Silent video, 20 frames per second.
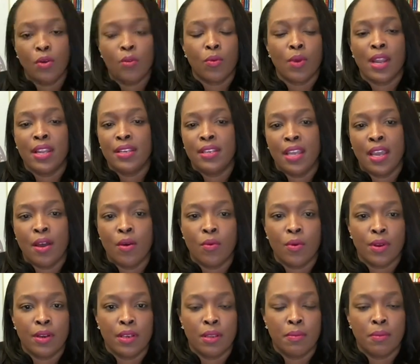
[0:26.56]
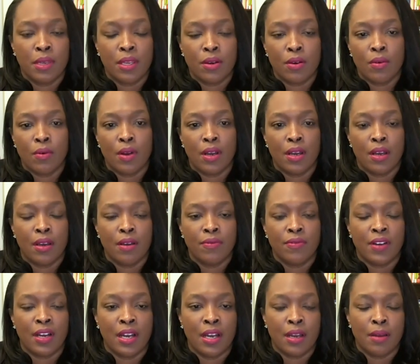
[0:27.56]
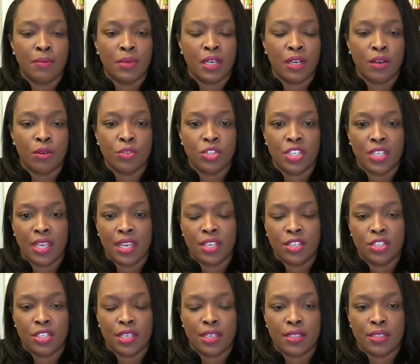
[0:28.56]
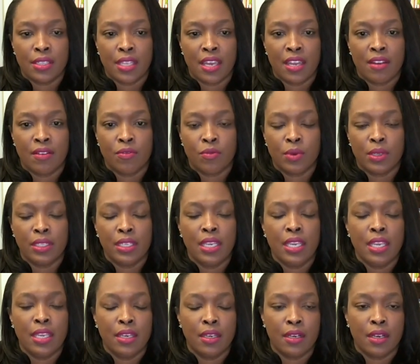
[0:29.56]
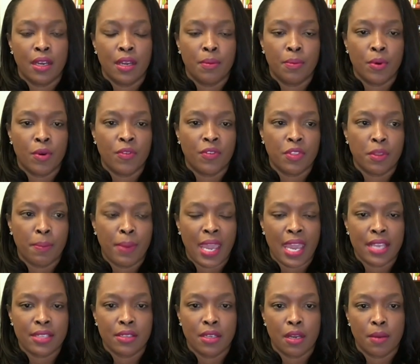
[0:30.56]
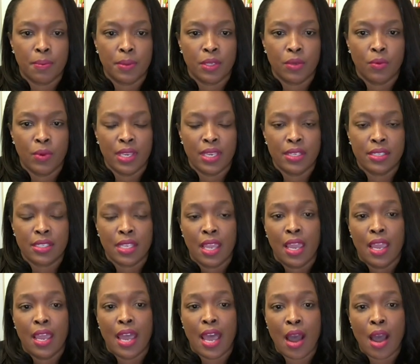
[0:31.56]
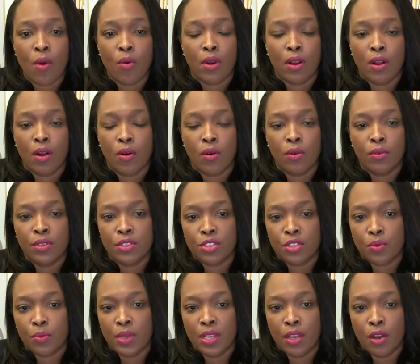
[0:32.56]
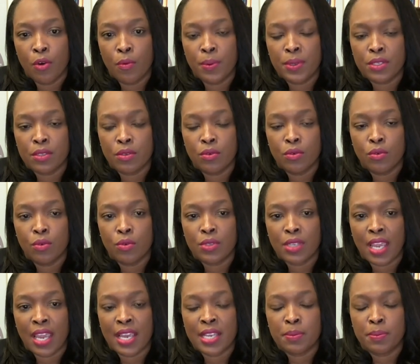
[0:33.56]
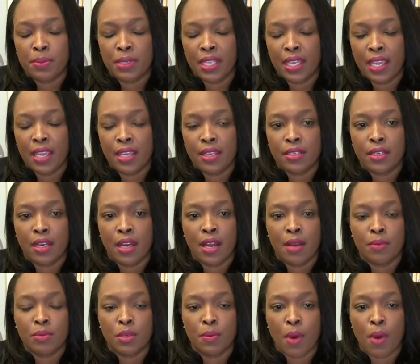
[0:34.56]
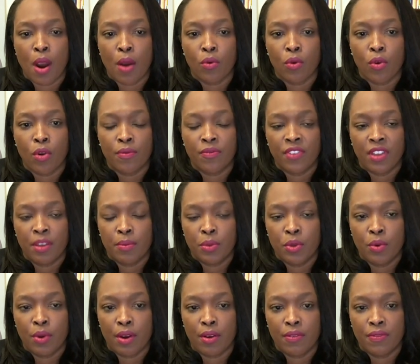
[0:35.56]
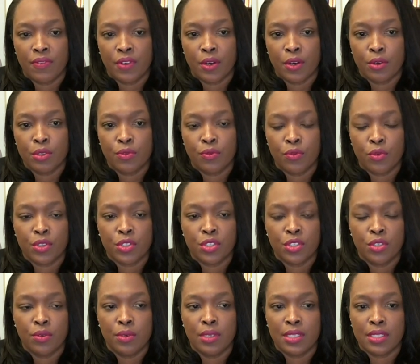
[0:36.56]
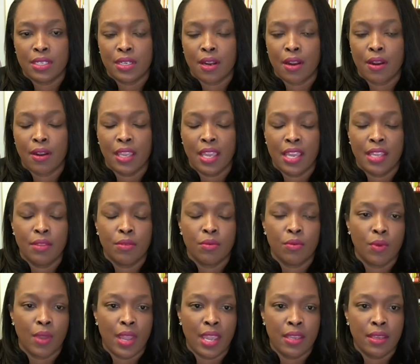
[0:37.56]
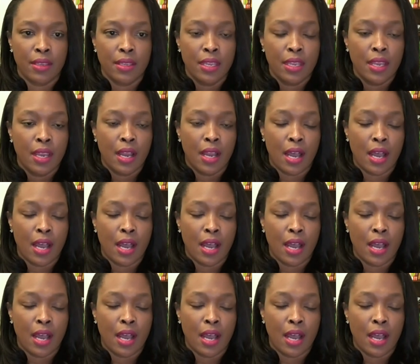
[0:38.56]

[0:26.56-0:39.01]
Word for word: Well, right now we're in the middle of um, negotiations that have really heated up over the past couple of weeks. Our goal is to reopen schools as planned um, tomorrow on February first for students in our K through eight